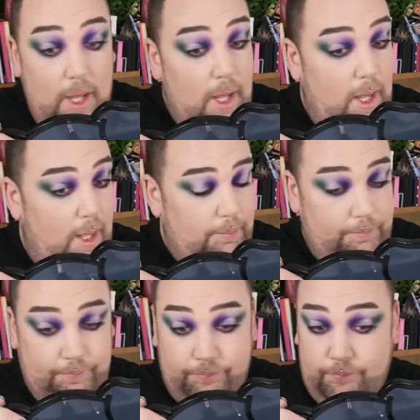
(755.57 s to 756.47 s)

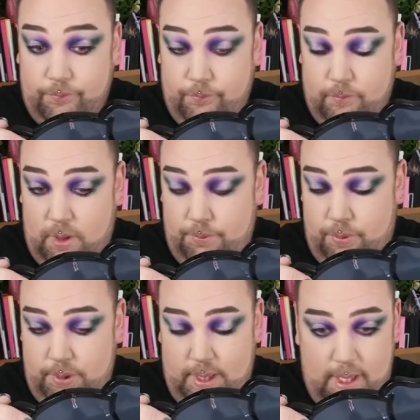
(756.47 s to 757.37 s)

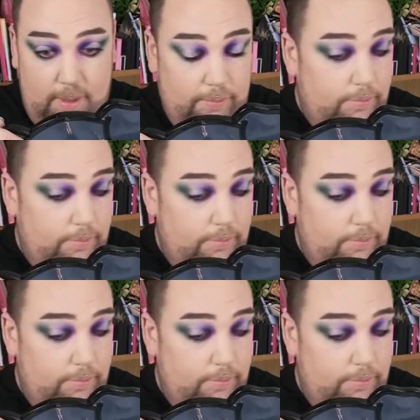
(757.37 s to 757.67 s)
But yeah,